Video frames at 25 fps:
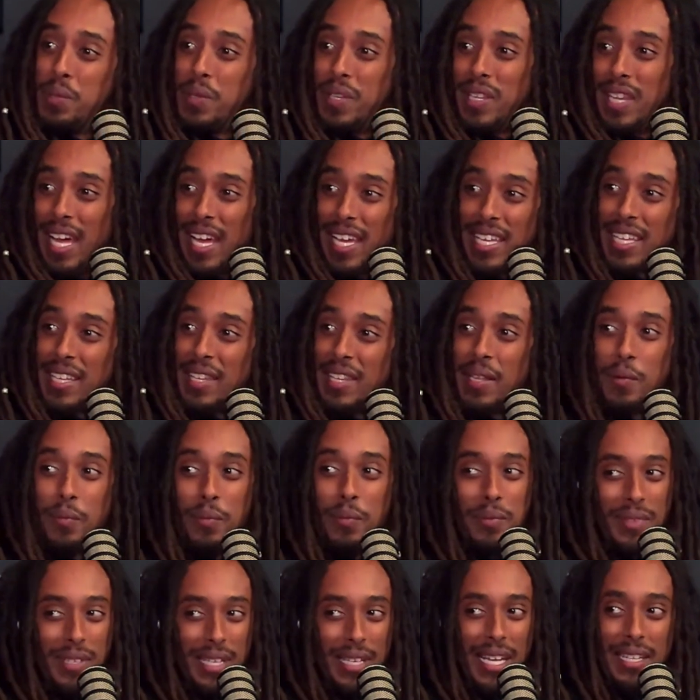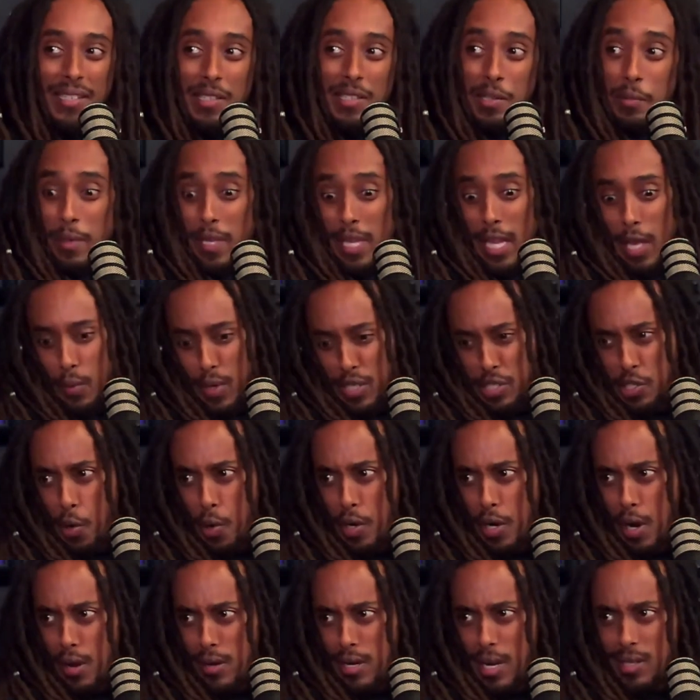Yeah, like, they'll be like, "What's
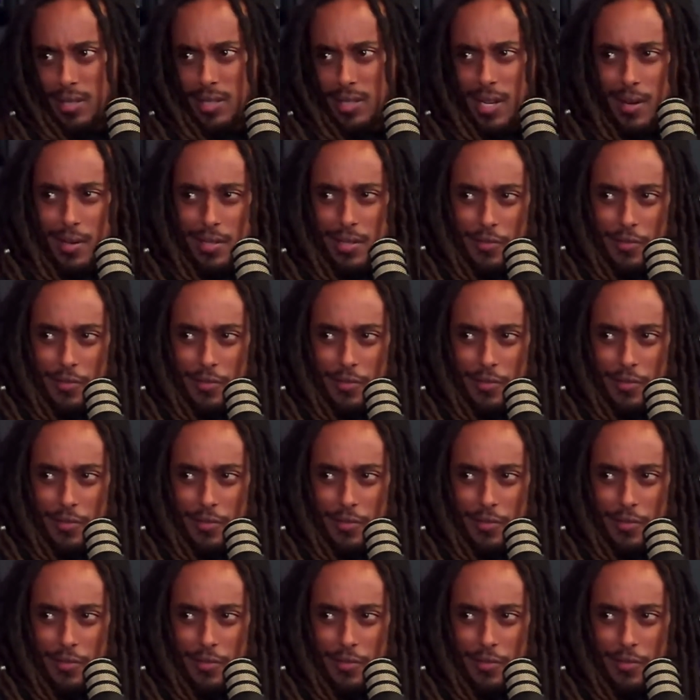going on downstairs?